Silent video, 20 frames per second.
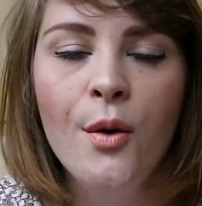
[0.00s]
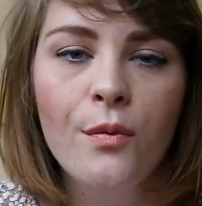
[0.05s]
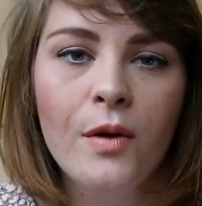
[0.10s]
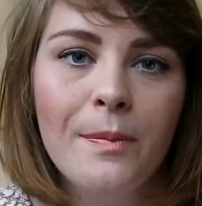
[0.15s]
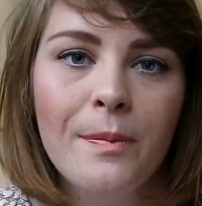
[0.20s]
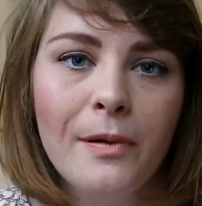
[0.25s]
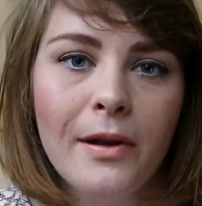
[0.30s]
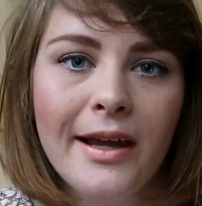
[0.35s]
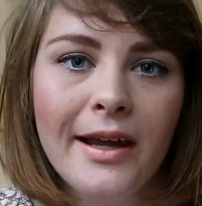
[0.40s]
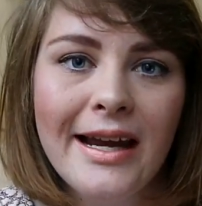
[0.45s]

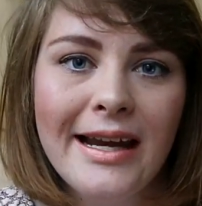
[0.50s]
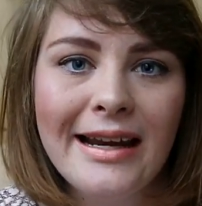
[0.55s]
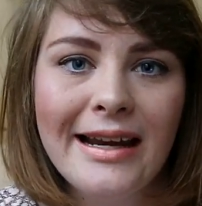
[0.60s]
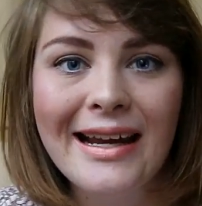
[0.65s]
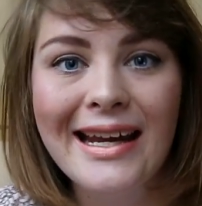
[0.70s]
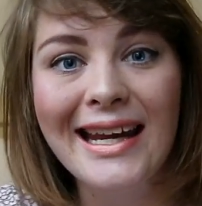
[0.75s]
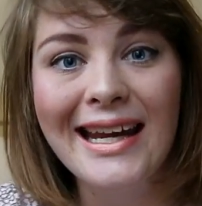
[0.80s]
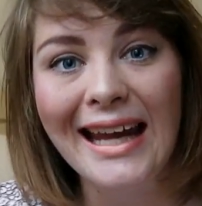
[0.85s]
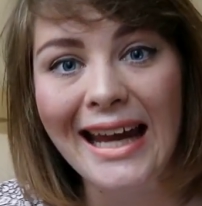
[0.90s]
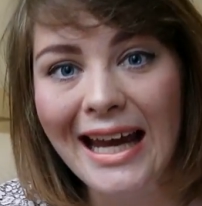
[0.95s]
We played
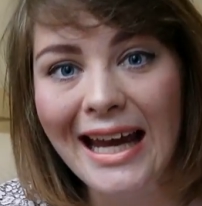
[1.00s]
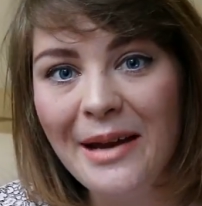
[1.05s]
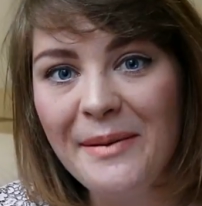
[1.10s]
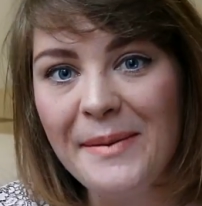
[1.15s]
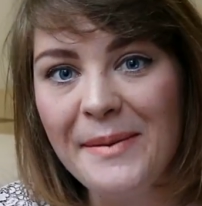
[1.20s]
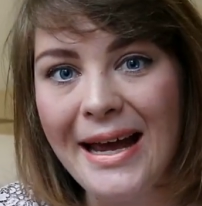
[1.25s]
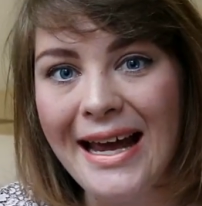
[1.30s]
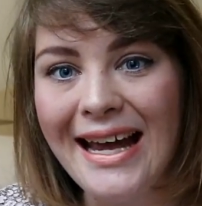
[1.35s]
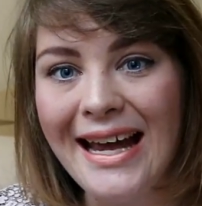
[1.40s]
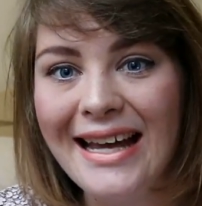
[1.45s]
a
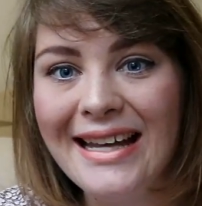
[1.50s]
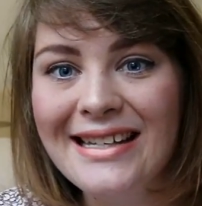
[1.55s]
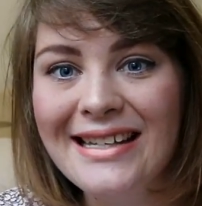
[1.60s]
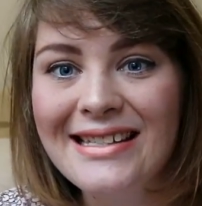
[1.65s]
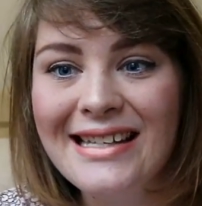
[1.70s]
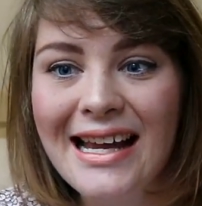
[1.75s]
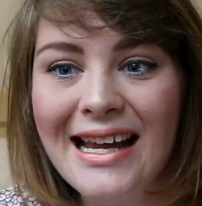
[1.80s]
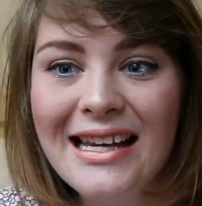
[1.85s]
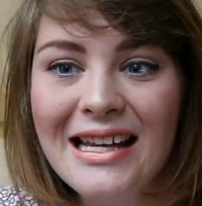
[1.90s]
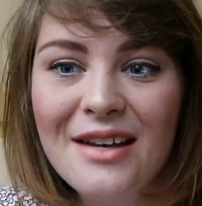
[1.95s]
game
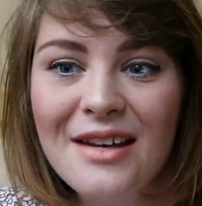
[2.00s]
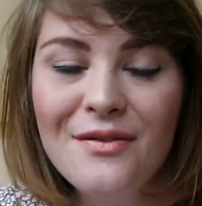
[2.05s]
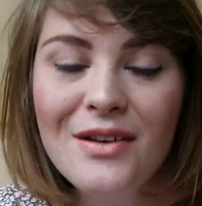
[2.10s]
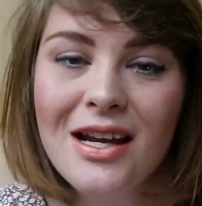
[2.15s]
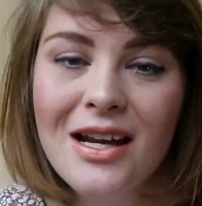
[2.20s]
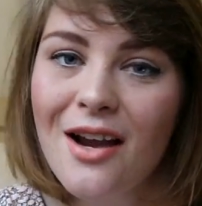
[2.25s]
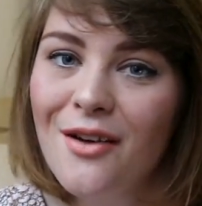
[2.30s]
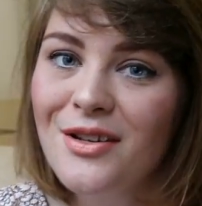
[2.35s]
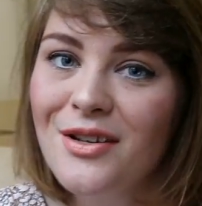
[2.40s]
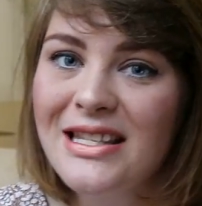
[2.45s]
and that
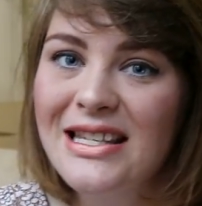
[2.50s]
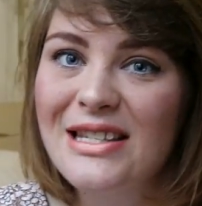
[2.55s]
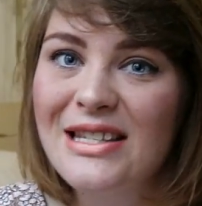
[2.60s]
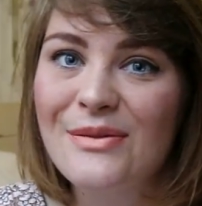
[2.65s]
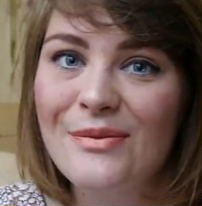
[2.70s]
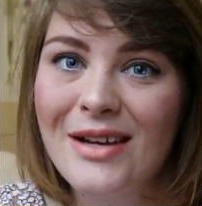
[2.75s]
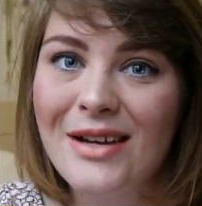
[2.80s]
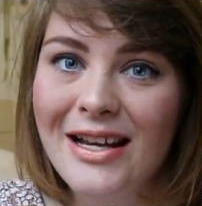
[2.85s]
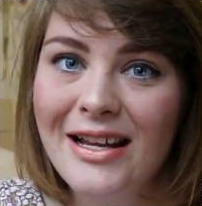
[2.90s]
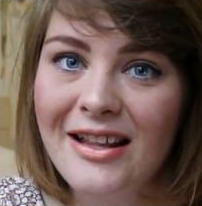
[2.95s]
evening I was
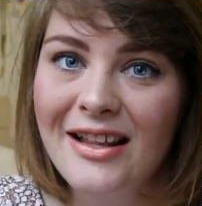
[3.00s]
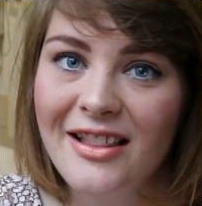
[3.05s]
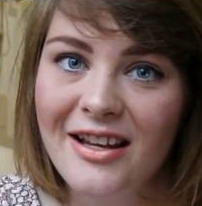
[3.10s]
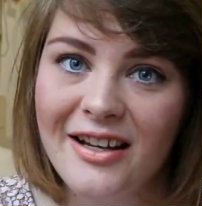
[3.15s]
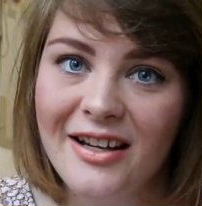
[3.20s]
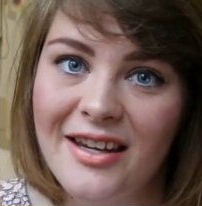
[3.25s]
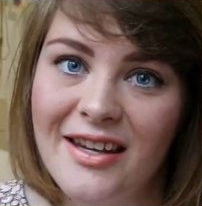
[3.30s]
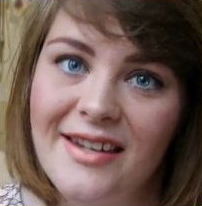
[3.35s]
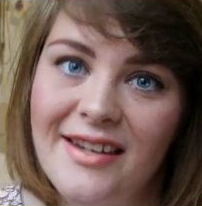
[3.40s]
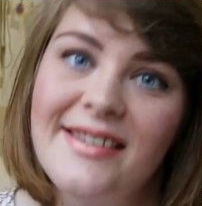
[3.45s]
just really
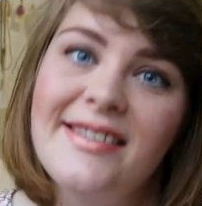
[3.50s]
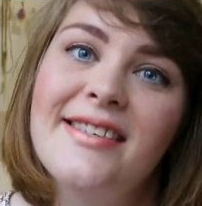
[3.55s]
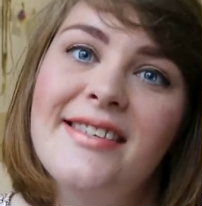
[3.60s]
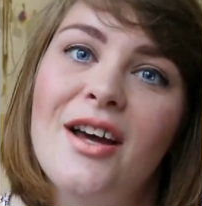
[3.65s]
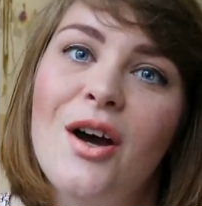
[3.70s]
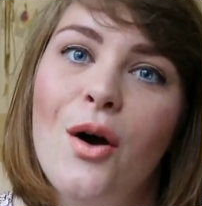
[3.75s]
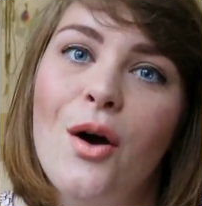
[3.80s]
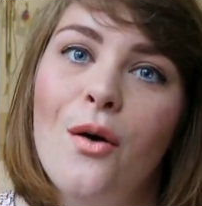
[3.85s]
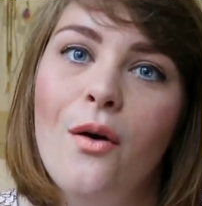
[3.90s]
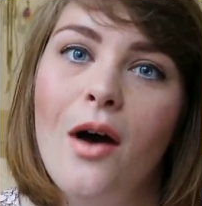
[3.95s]
lucky.
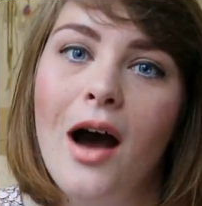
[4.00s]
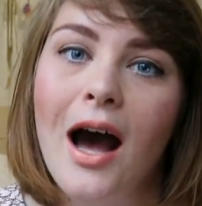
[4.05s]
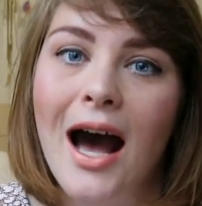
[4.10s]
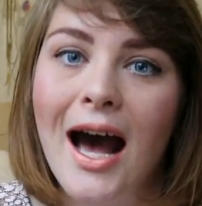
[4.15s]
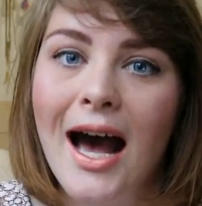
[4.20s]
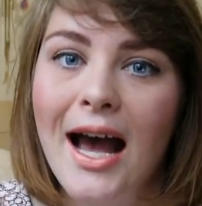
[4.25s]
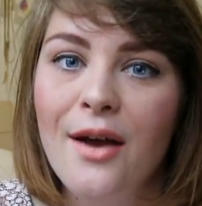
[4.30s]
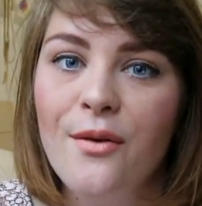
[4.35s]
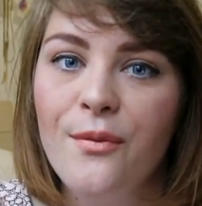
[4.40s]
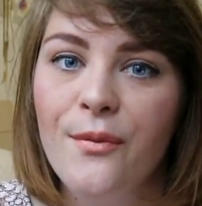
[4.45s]
So
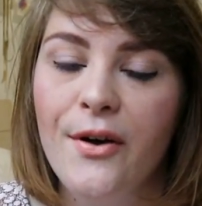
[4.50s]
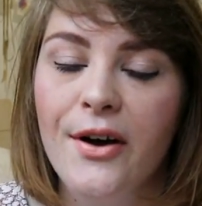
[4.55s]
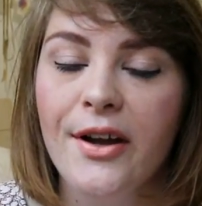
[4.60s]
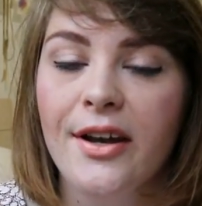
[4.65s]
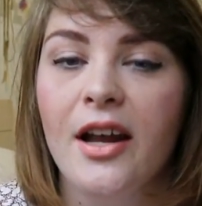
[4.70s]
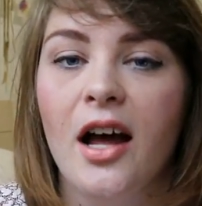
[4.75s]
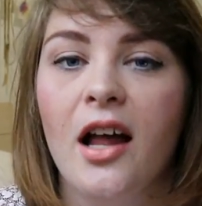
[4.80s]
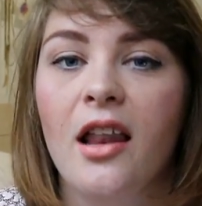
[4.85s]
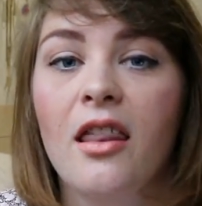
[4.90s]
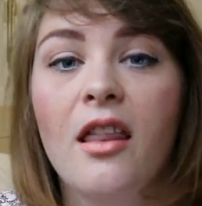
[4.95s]
I
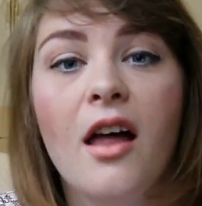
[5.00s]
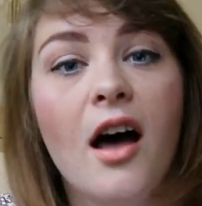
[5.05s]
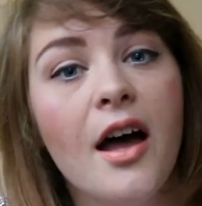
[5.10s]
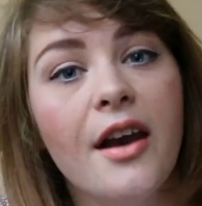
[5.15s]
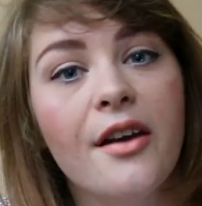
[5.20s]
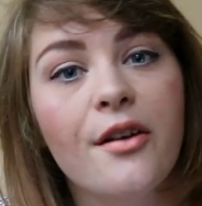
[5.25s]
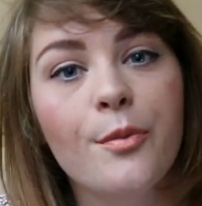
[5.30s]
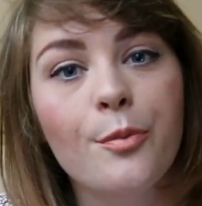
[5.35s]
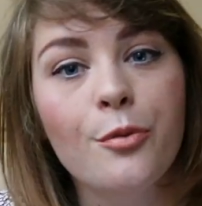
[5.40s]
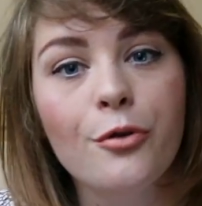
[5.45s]
won a
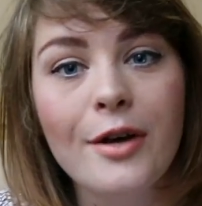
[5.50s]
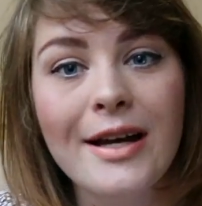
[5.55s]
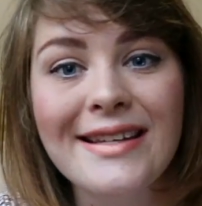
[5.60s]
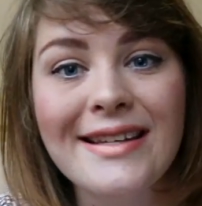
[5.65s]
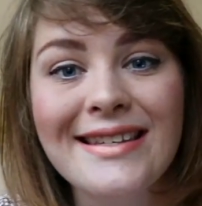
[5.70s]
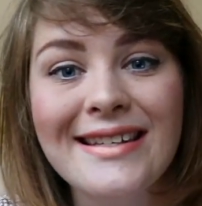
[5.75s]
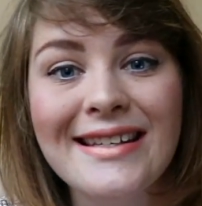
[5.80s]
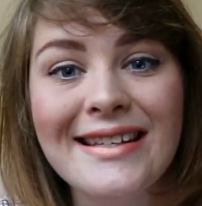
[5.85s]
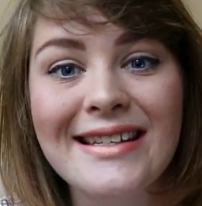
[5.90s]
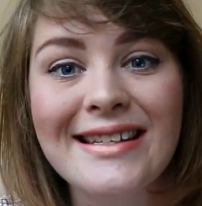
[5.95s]
lot of
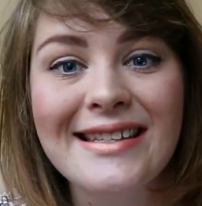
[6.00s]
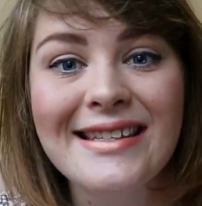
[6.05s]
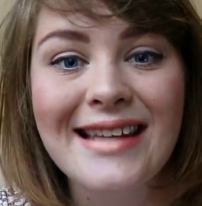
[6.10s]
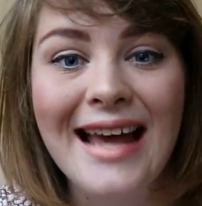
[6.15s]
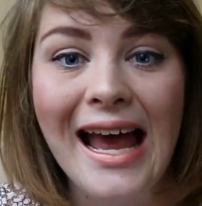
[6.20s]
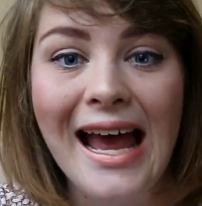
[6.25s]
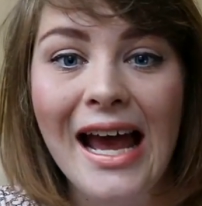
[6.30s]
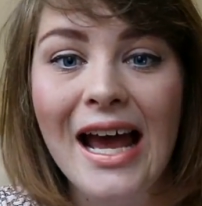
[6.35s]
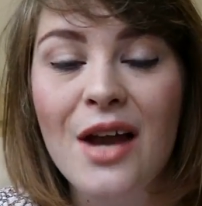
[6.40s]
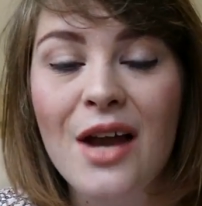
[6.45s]
presents
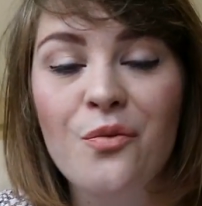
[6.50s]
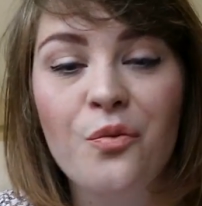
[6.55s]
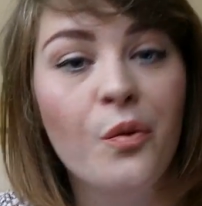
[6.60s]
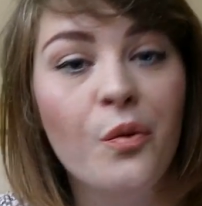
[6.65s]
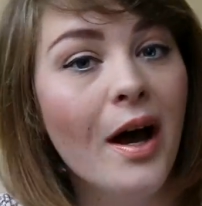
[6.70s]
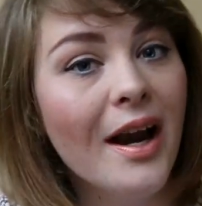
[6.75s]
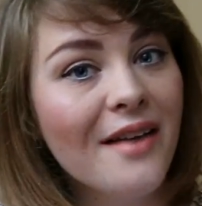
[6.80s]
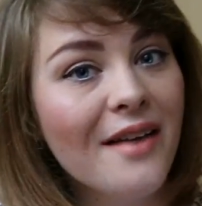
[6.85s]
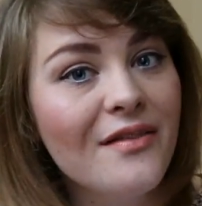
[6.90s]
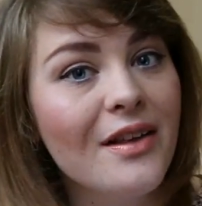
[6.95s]
and
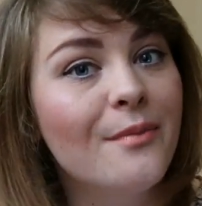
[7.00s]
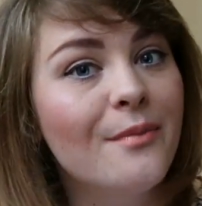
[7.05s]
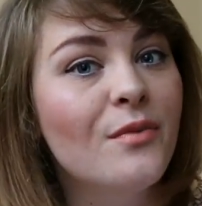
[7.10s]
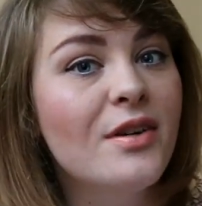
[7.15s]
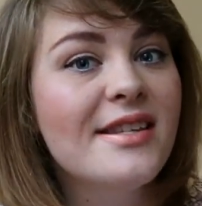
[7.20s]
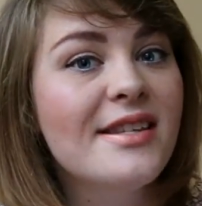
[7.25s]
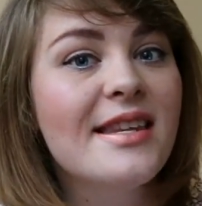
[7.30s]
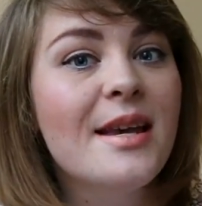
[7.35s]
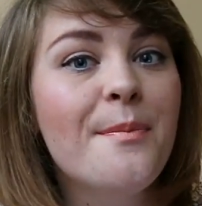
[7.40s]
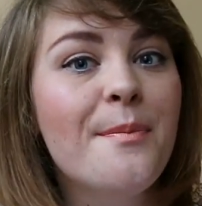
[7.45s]
one of them
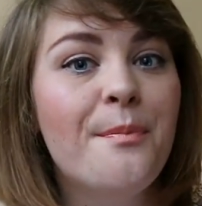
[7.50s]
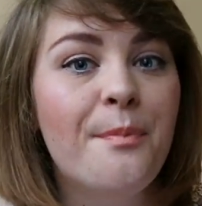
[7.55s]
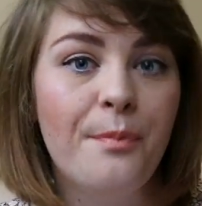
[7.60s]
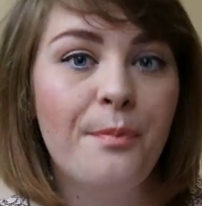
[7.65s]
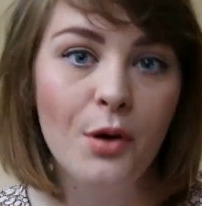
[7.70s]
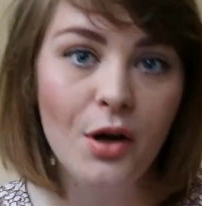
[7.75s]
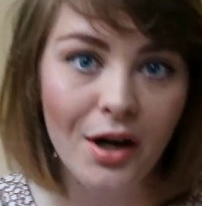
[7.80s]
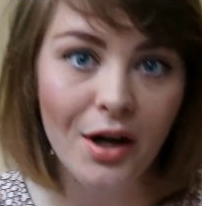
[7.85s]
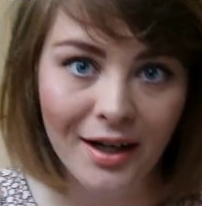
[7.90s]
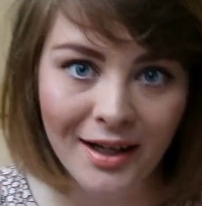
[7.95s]
was a
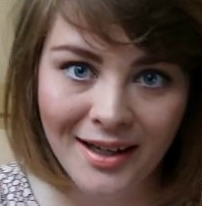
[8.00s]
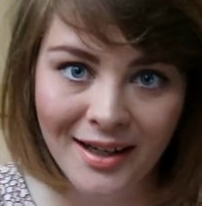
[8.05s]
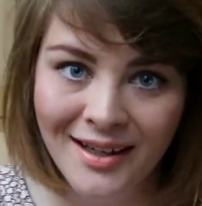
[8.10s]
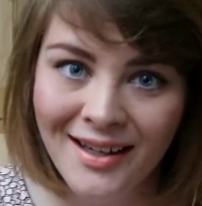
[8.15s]
book.